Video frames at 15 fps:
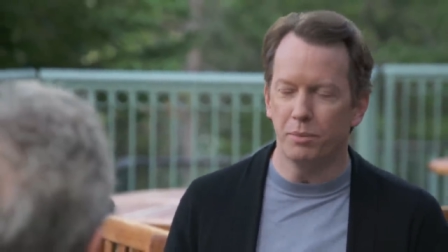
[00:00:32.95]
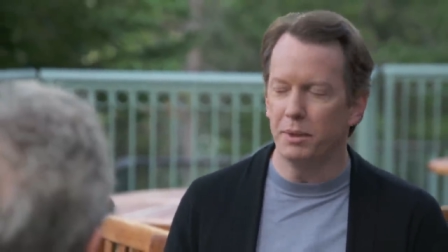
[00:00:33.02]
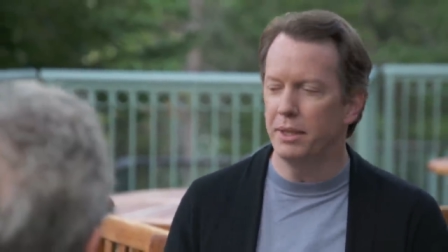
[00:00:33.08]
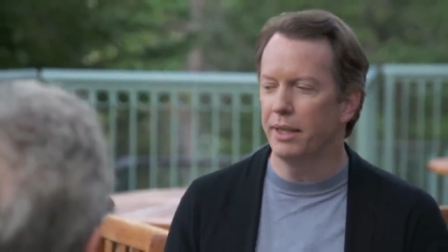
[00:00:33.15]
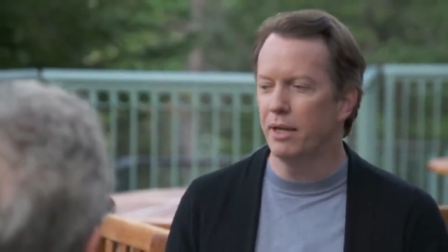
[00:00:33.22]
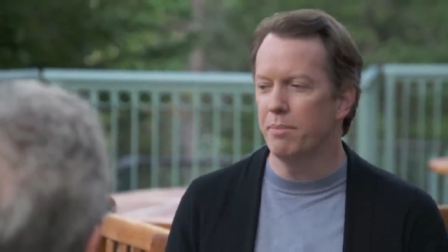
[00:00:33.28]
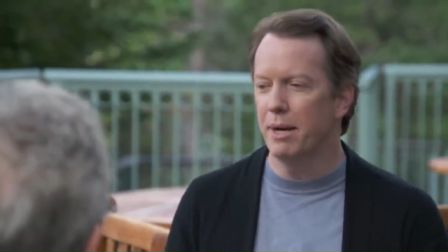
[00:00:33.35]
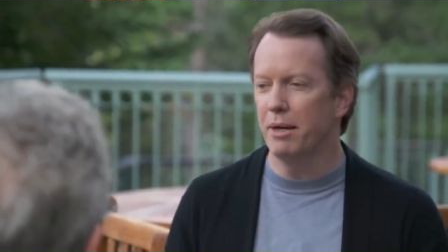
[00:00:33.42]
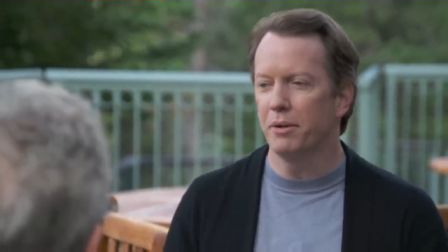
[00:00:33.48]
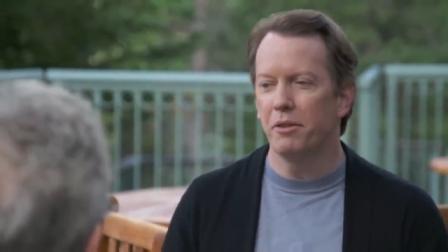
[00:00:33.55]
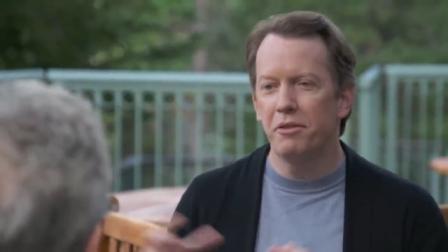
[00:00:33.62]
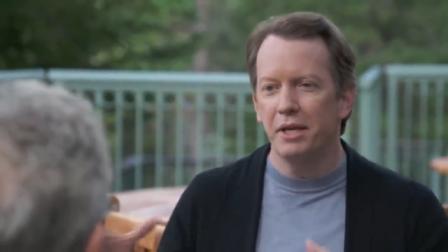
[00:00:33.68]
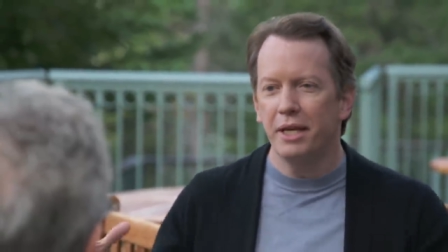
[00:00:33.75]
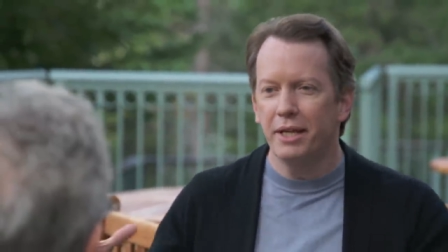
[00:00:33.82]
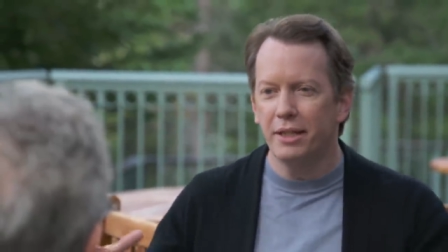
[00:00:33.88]
We think about
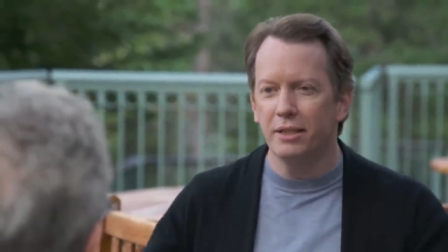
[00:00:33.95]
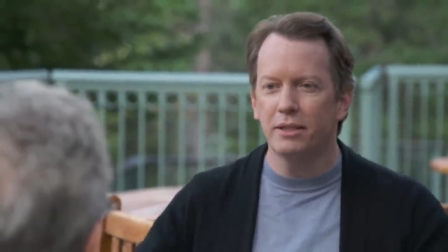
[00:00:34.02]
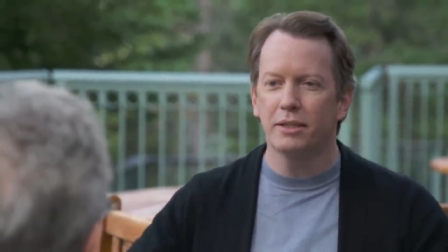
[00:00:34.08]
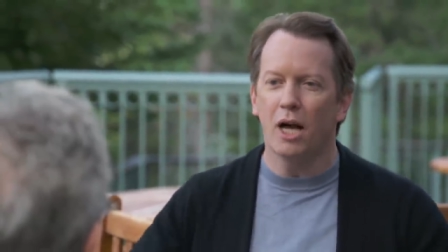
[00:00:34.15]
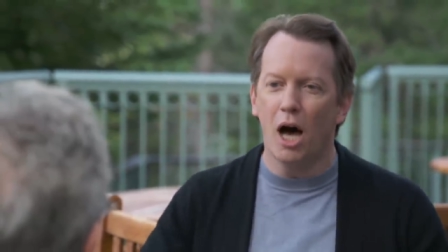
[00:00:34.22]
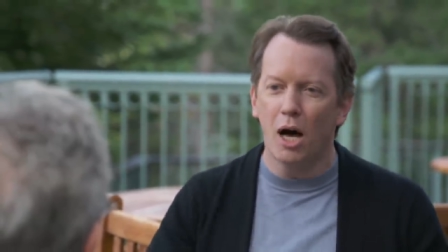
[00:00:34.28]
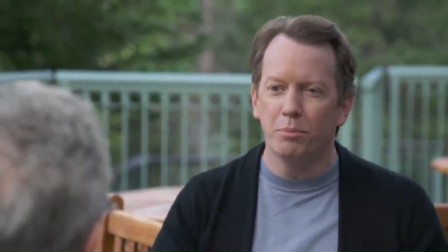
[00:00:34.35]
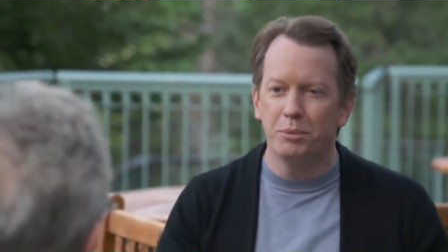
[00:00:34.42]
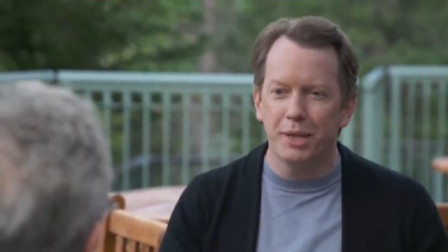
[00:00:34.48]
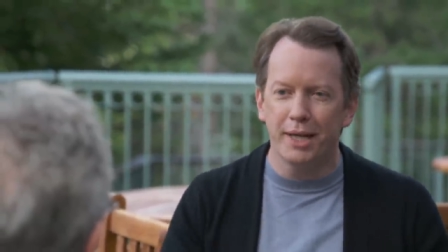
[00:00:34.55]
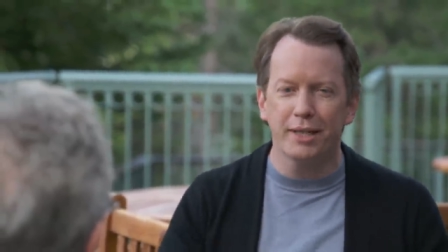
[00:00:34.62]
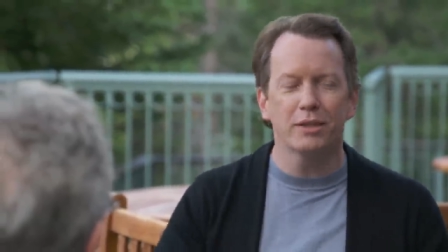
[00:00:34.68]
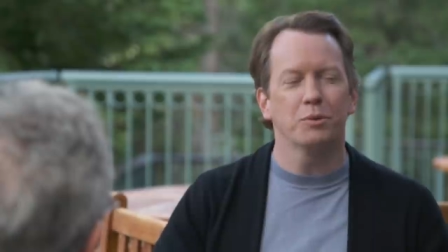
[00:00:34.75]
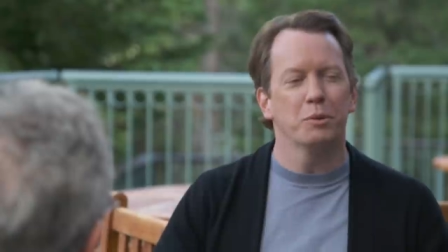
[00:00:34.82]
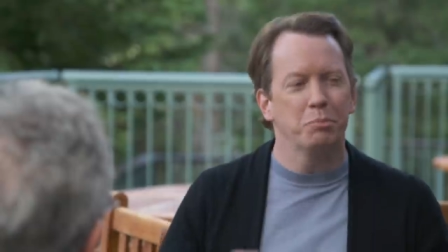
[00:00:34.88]
things,
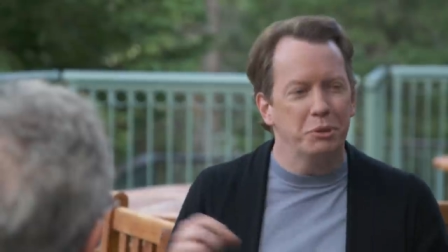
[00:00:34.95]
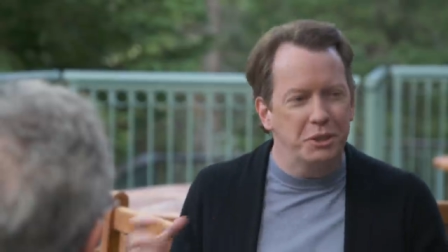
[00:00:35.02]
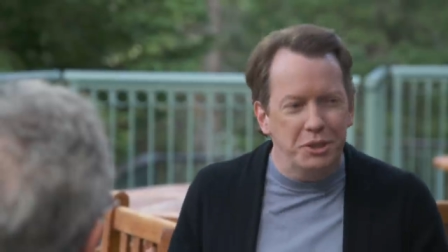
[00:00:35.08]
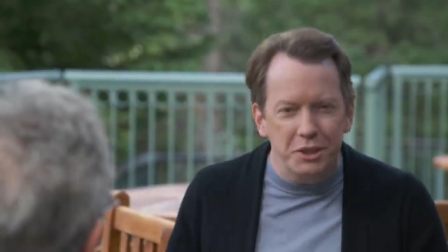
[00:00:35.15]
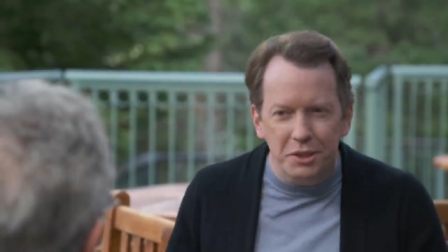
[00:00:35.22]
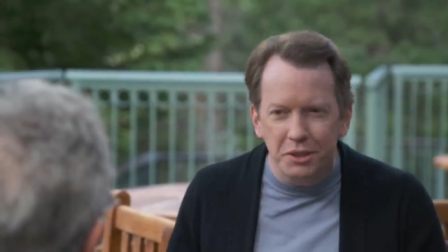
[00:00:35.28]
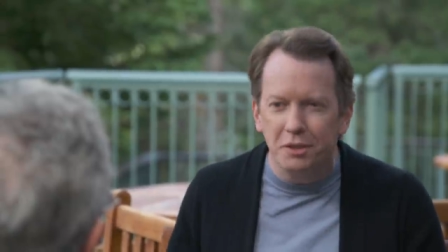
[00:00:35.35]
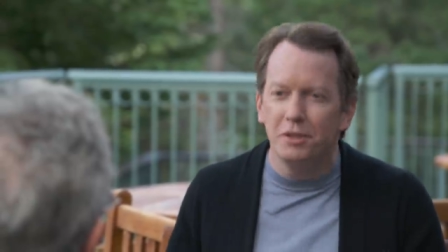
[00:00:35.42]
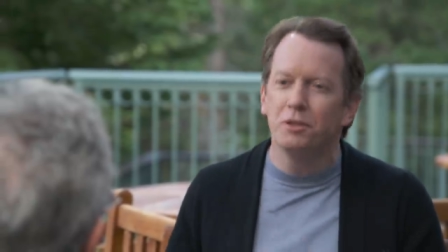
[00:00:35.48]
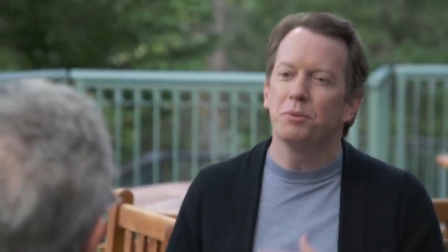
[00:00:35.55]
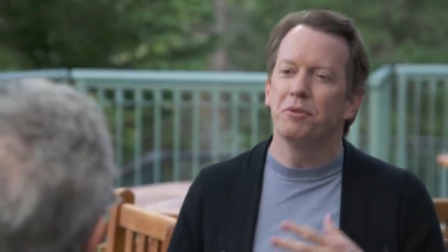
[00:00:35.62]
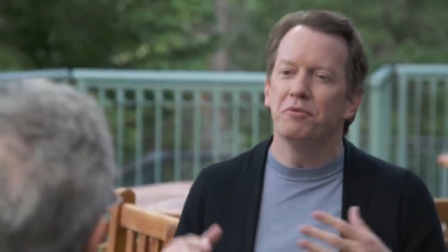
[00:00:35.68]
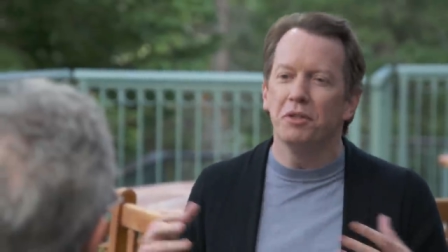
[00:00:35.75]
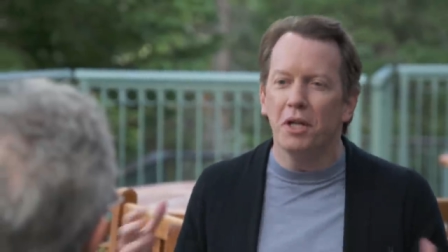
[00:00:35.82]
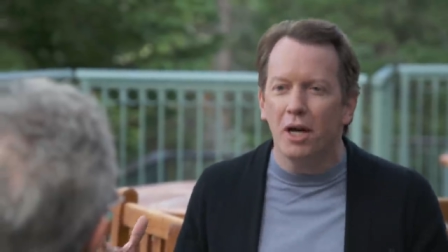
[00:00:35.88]
objects with positions,
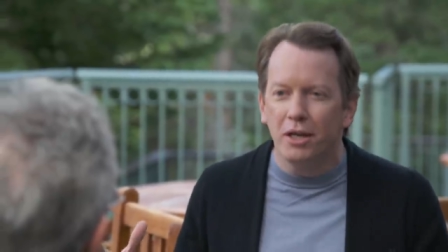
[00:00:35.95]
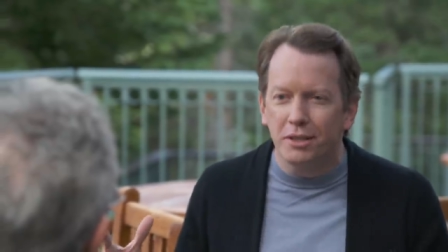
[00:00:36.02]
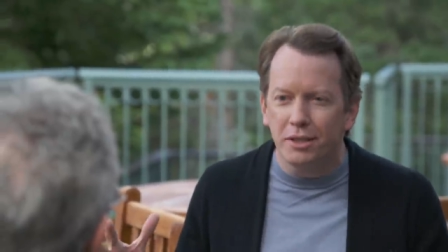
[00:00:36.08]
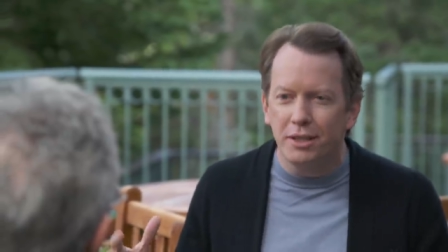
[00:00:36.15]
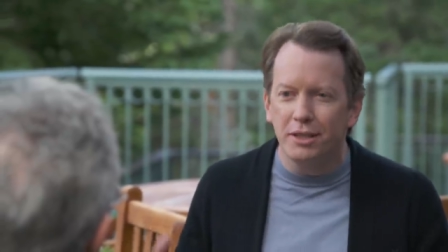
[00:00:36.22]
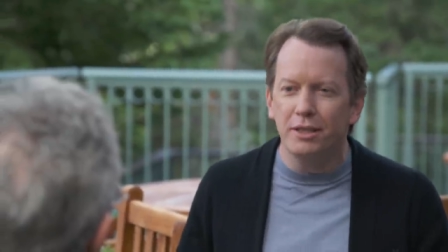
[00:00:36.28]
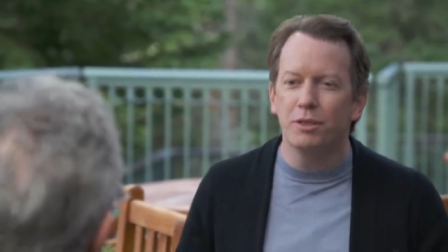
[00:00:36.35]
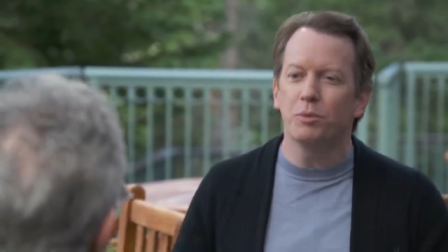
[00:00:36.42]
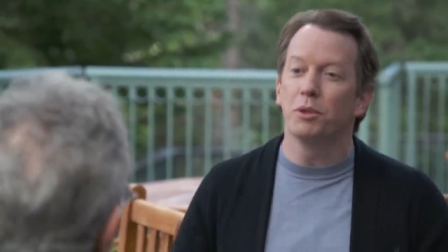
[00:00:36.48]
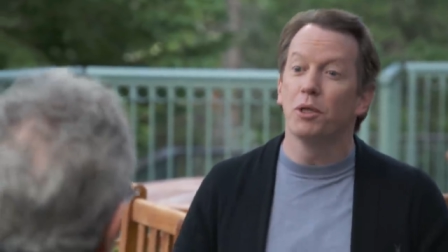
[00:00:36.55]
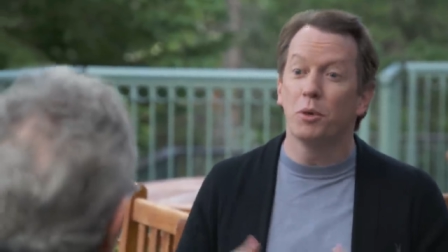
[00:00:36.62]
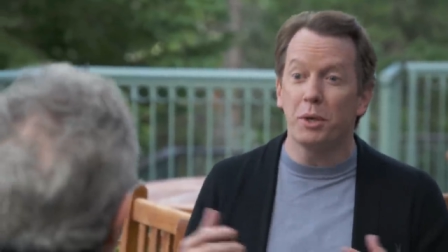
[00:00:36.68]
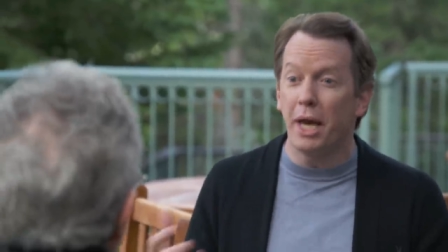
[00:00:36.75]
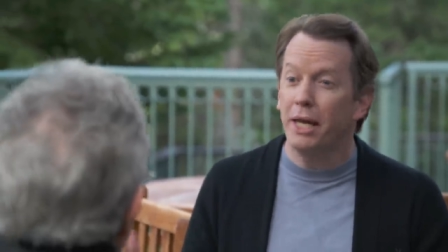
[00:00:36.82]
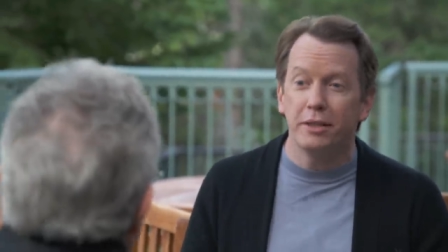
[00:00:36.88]
with velocities, with
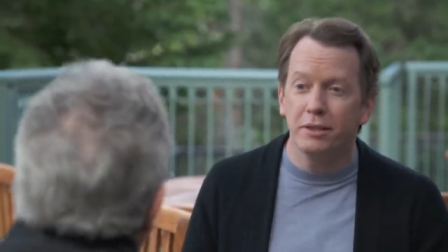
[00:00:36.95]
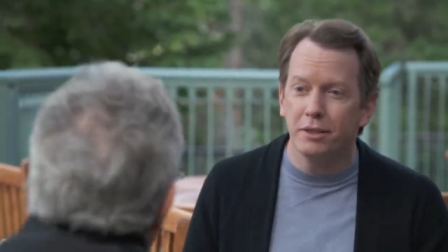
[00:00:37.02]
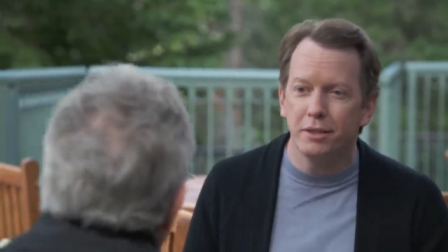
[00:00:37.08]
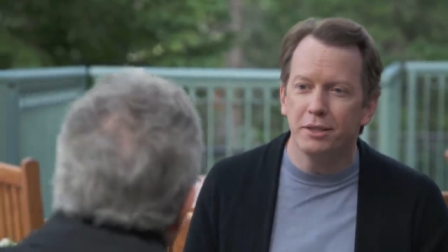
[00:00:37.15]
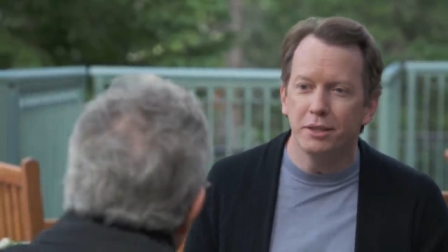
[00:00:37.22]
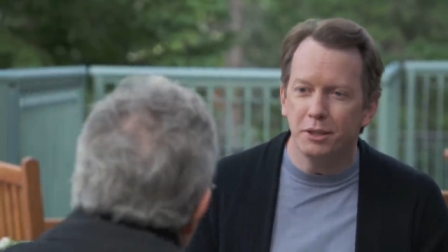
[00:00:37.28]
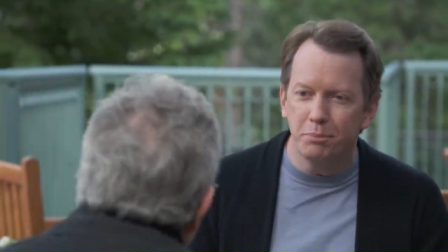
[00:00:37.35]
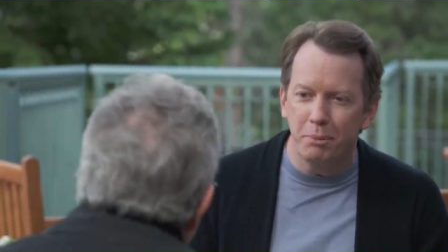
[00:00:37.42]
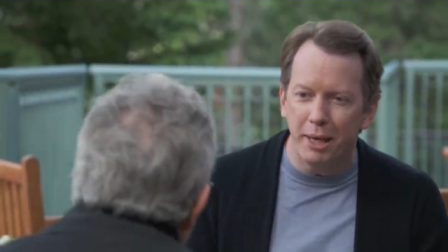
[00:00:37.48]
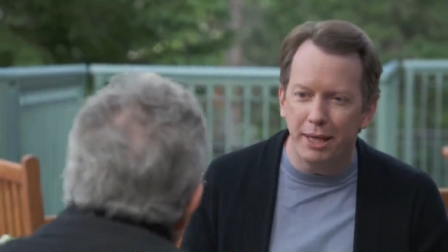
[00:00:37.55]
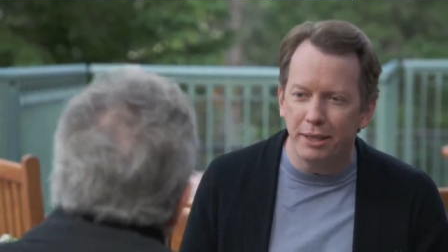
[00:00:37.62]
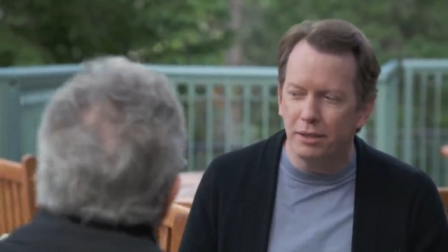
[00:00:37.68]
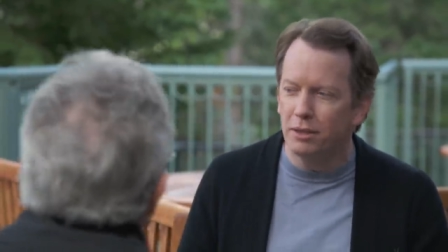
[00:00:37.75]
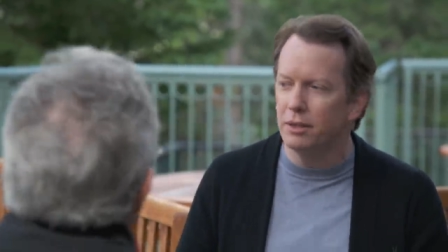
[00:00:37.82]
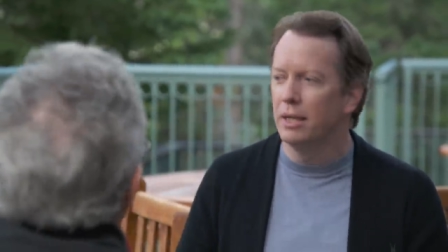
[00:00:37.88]
locations in
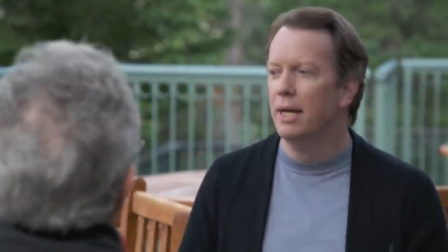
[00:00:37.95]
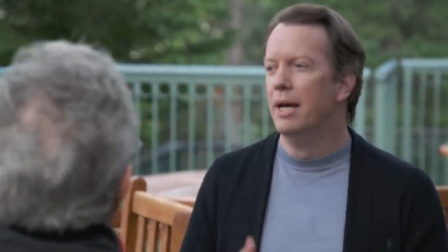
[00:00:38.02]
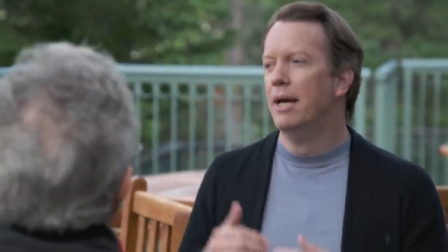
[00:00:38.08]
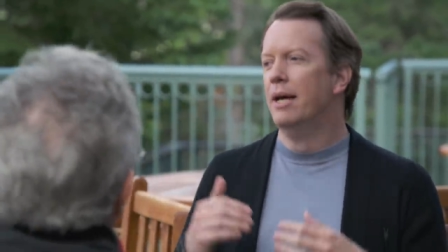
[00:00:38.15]
space,